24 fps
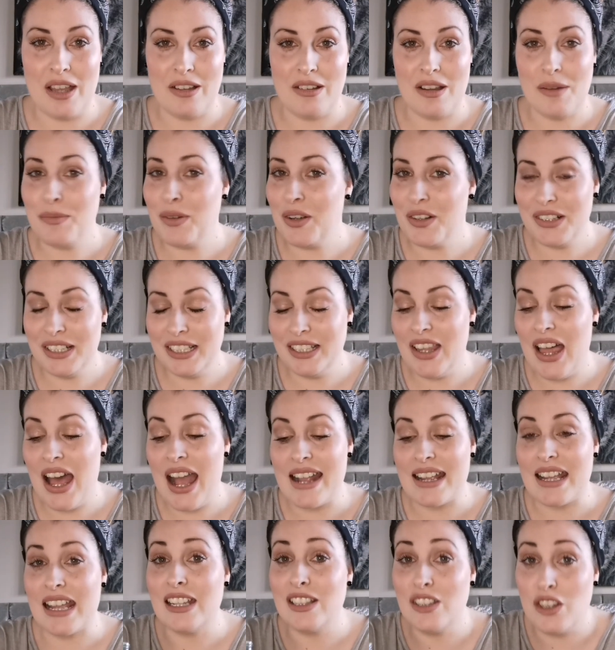I'm not going to lie.
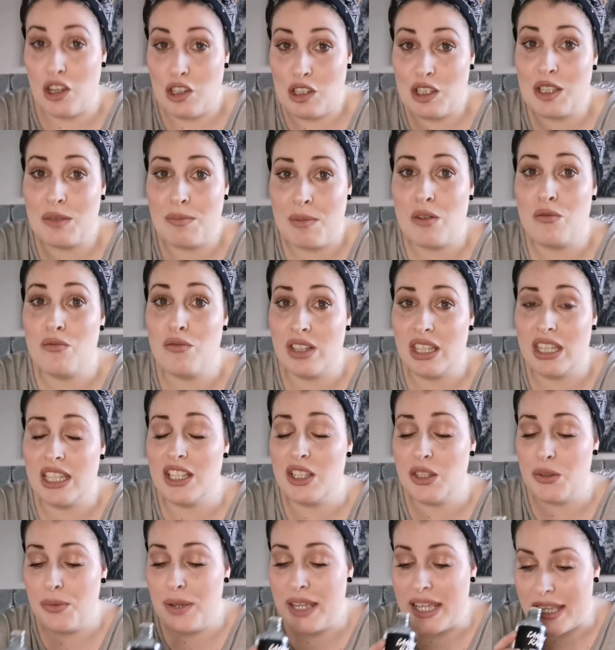It does smell really
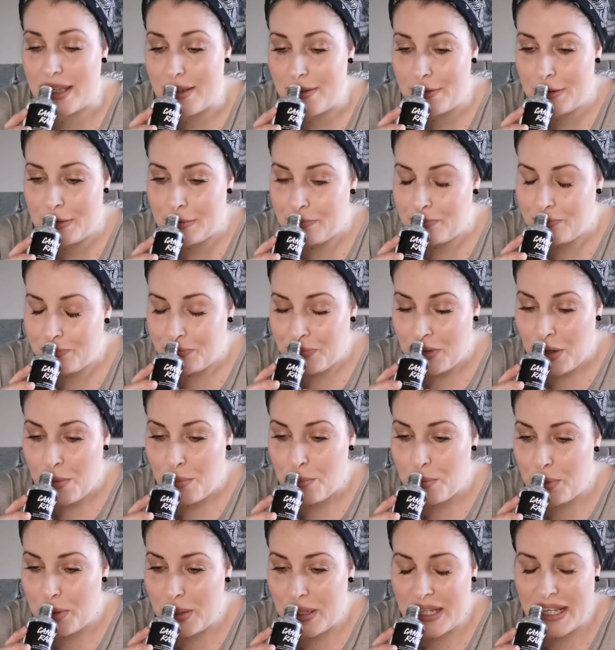sweet,
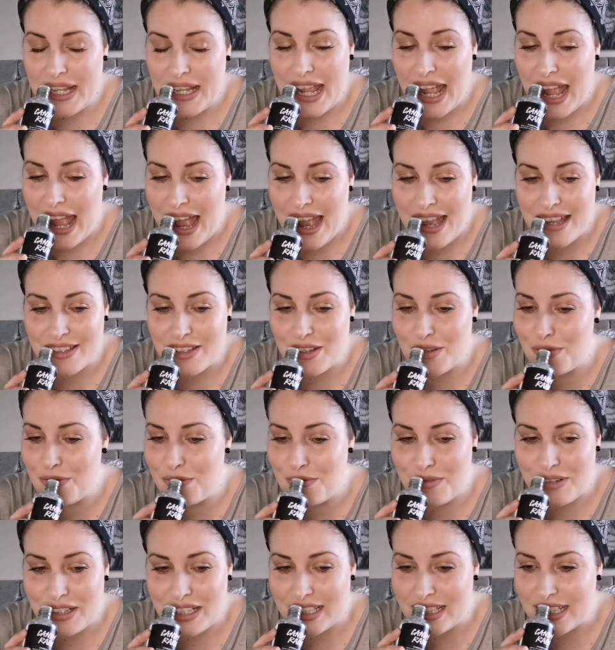but it has a
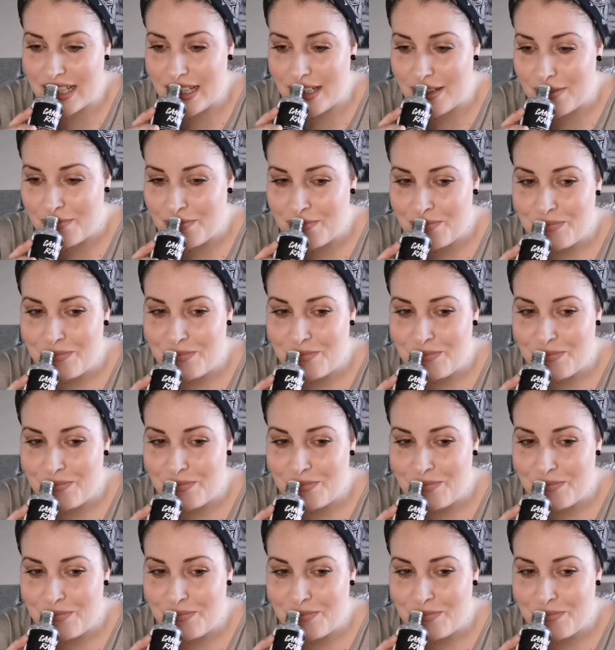really